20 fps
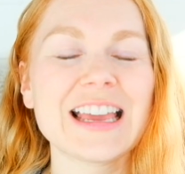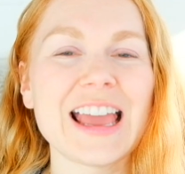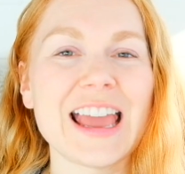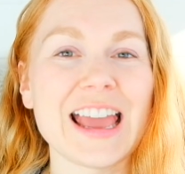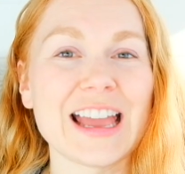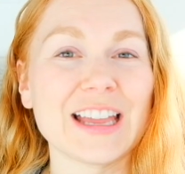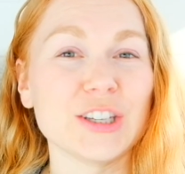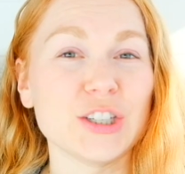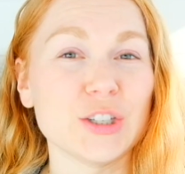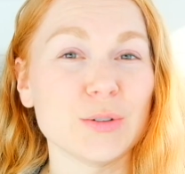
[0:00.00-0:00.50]

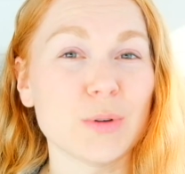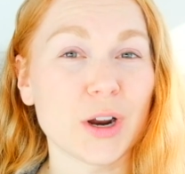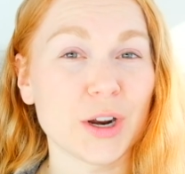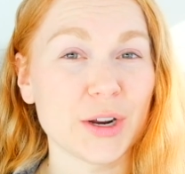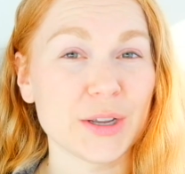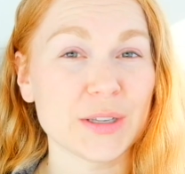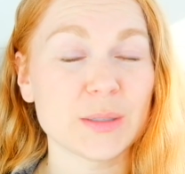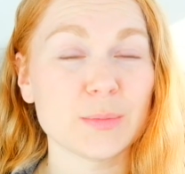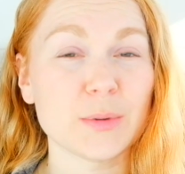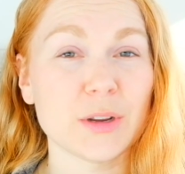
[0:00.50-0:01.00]
and you are
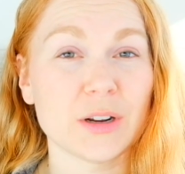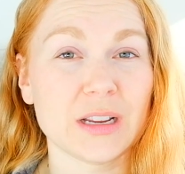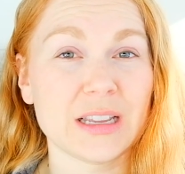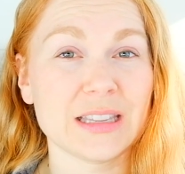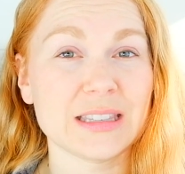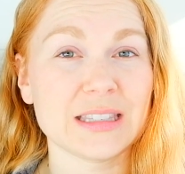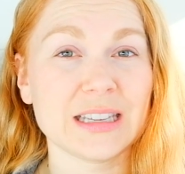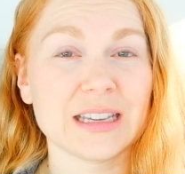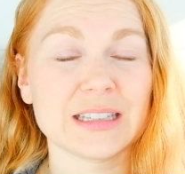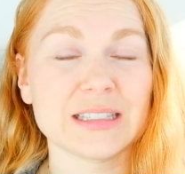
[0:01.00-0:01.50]

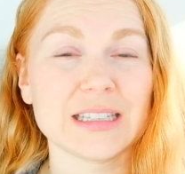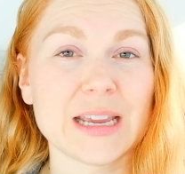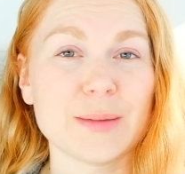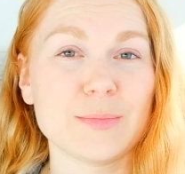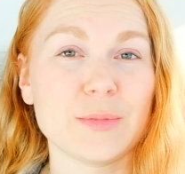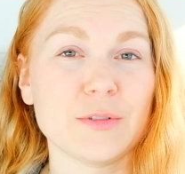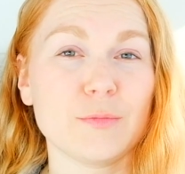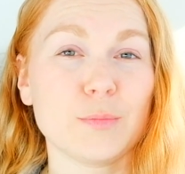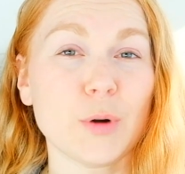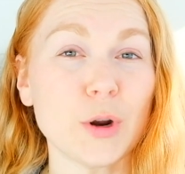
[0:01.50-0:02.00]
experiencing a type
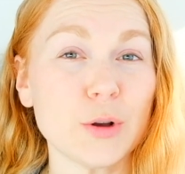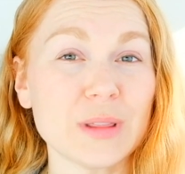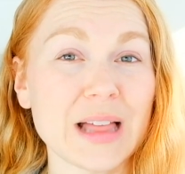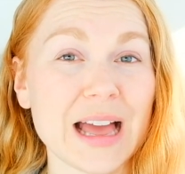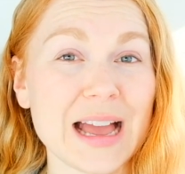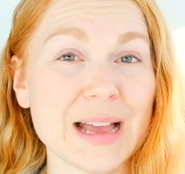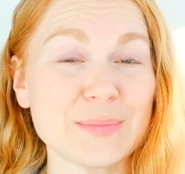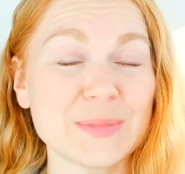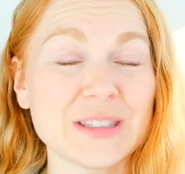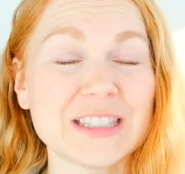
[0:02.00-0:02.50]
of
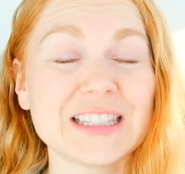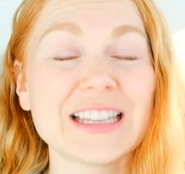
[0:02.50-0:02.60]
prolapse.